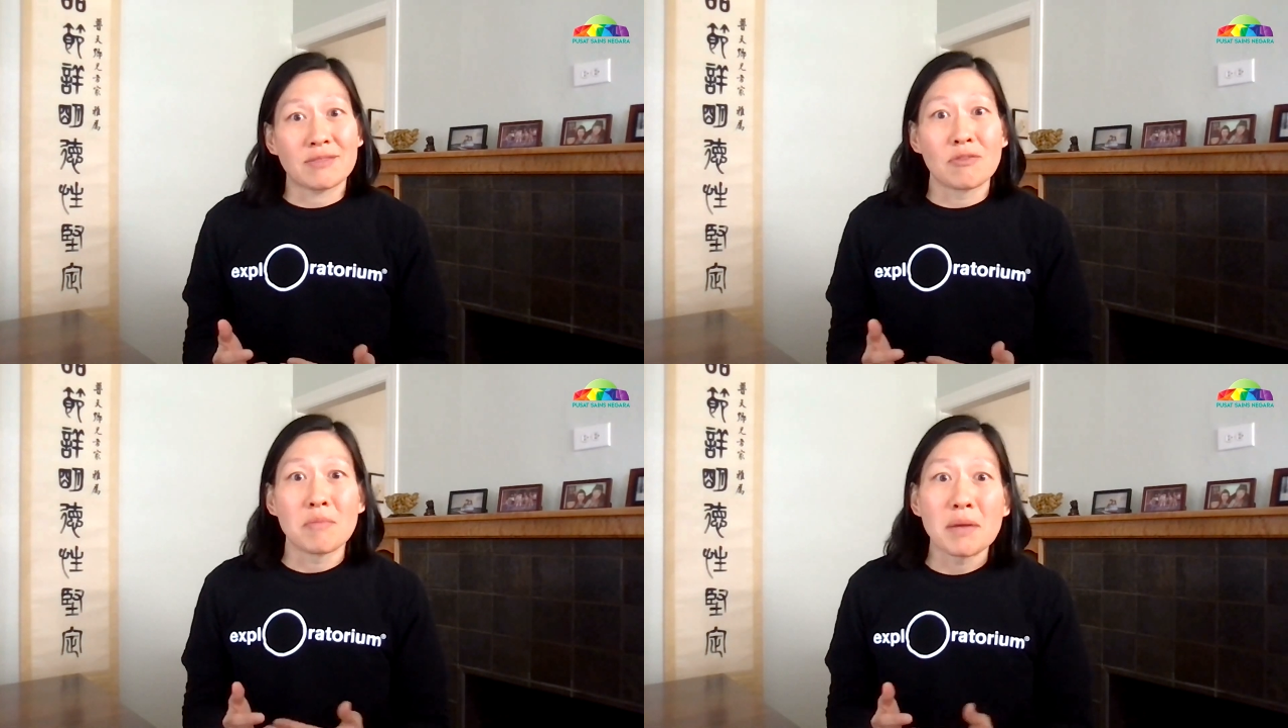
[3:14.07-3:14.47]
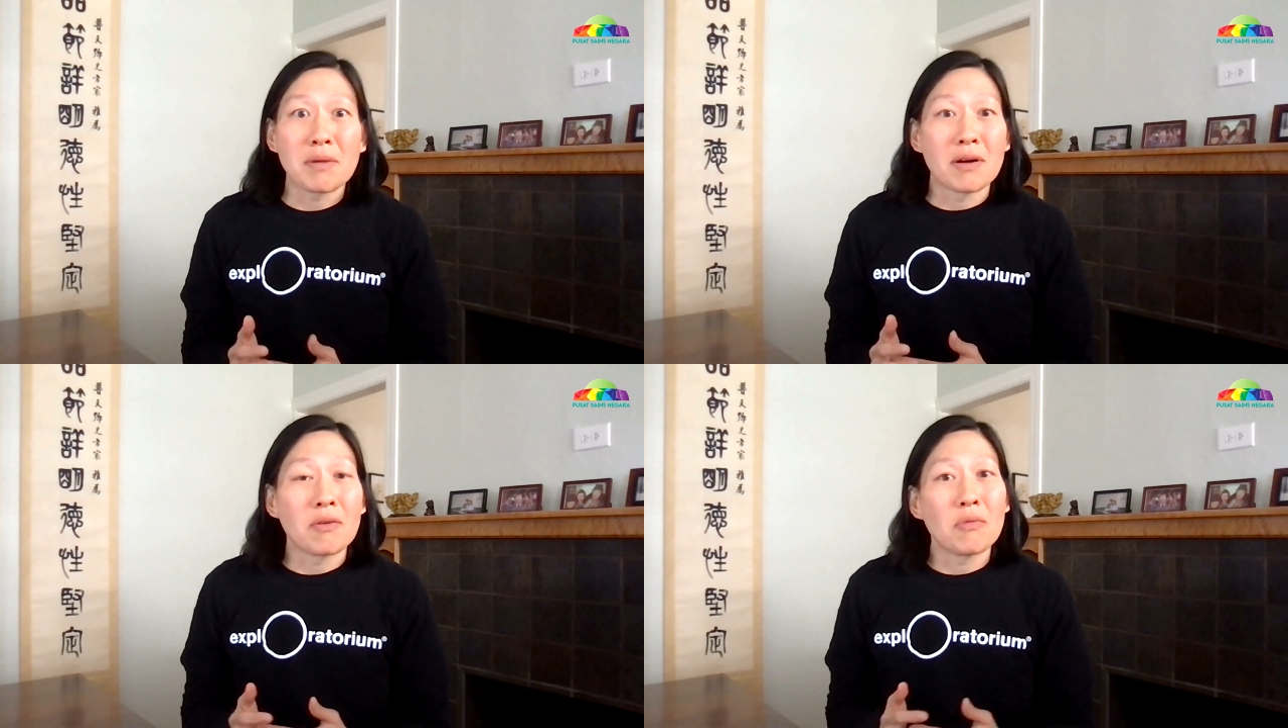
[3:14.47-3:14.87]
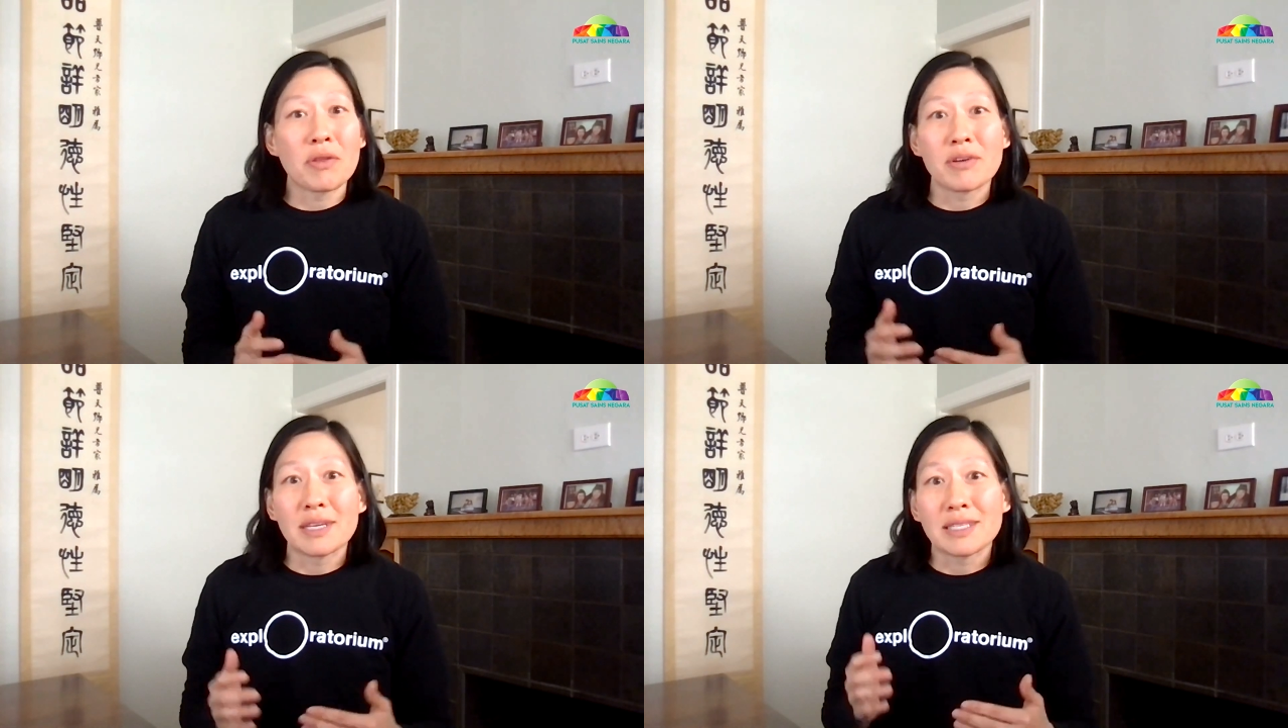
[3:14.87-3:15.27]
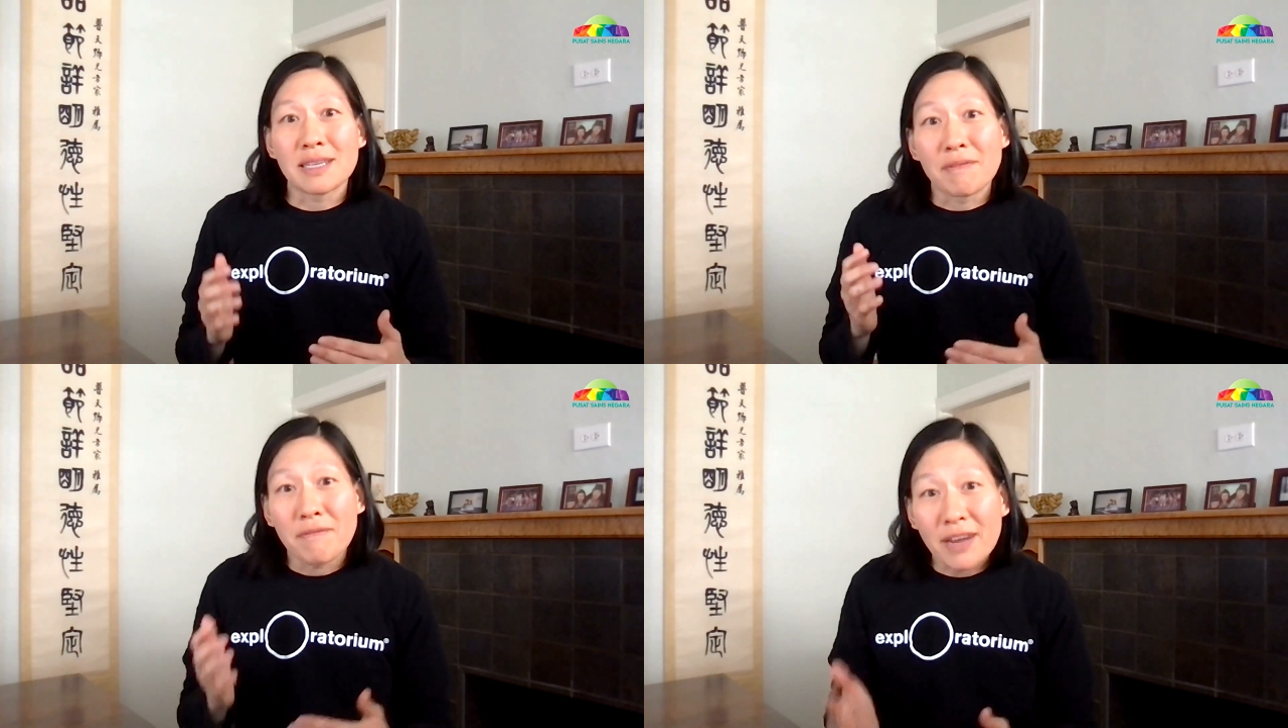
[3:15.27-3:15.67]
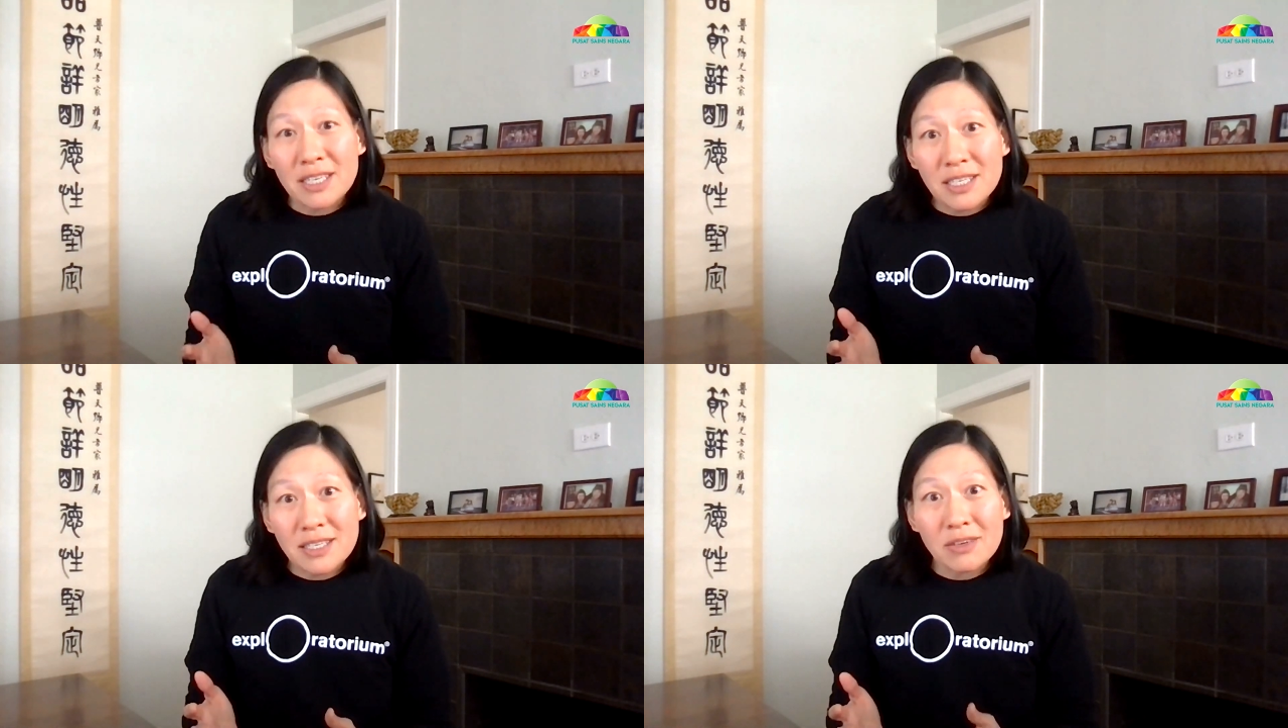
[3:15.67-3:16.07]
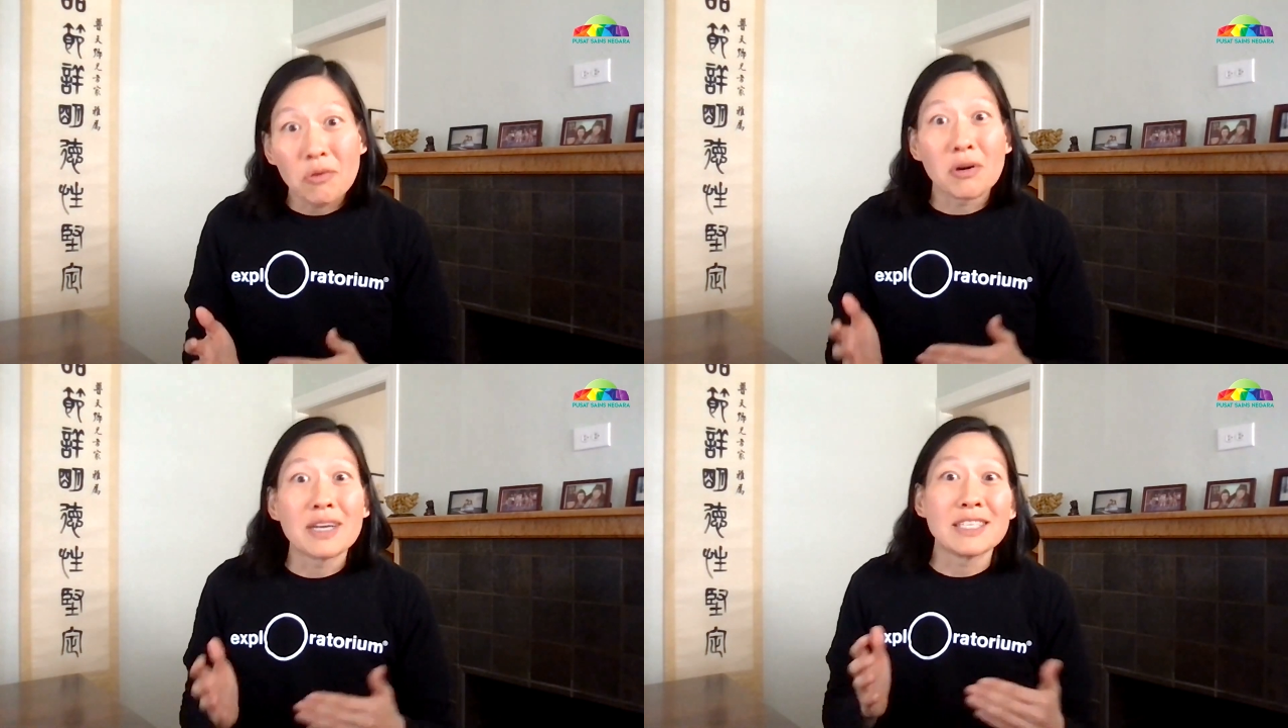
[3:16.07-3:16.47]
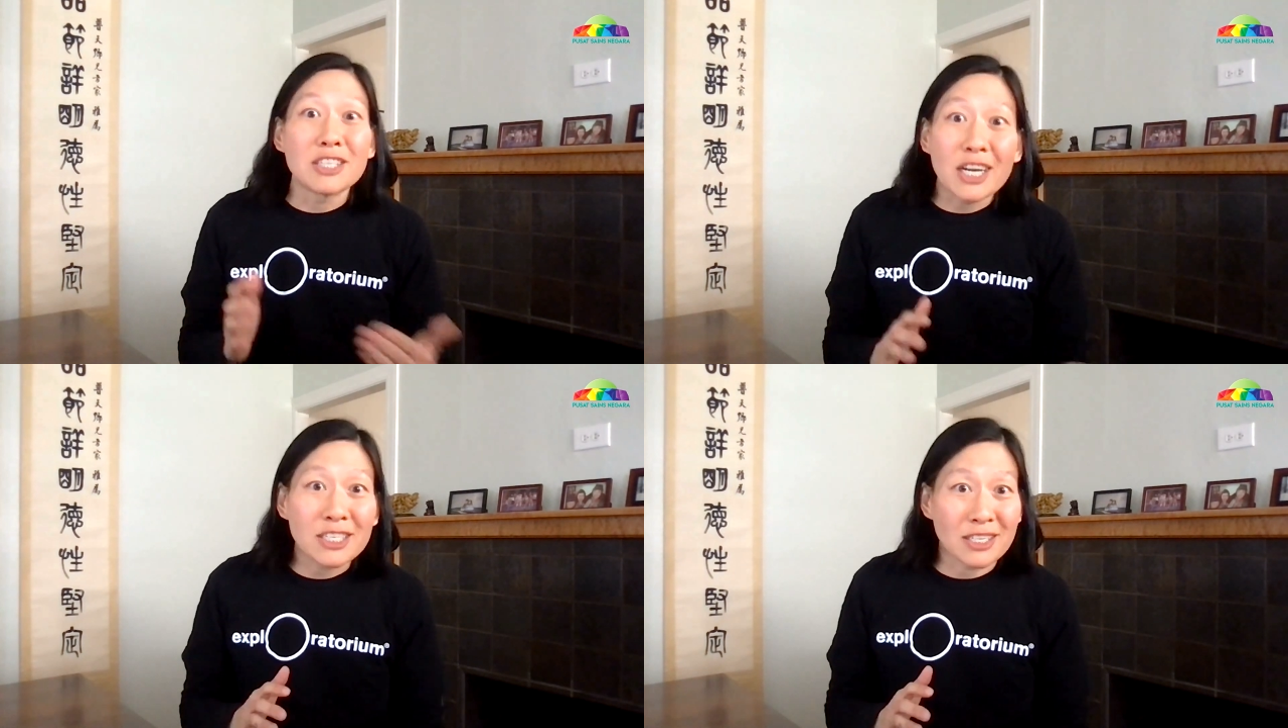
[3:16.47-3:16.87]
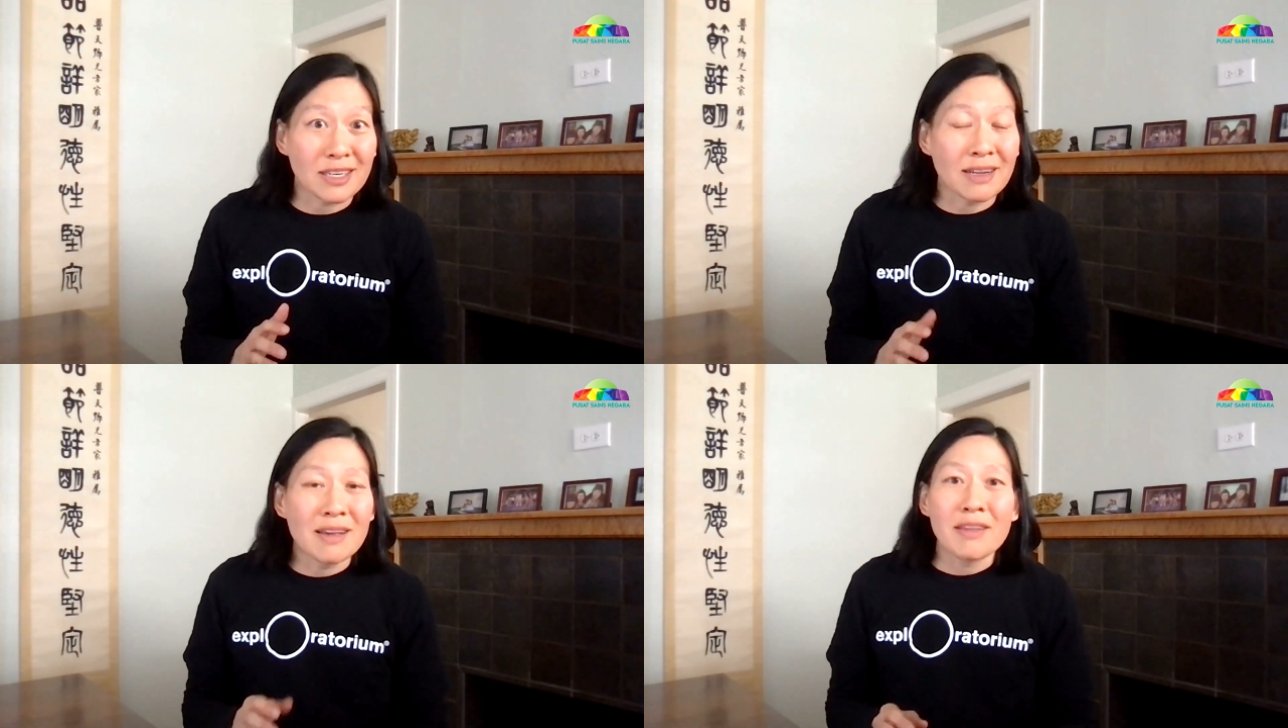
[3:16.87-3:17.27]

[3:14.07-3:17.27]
Remember, whether it's an infection or an injection,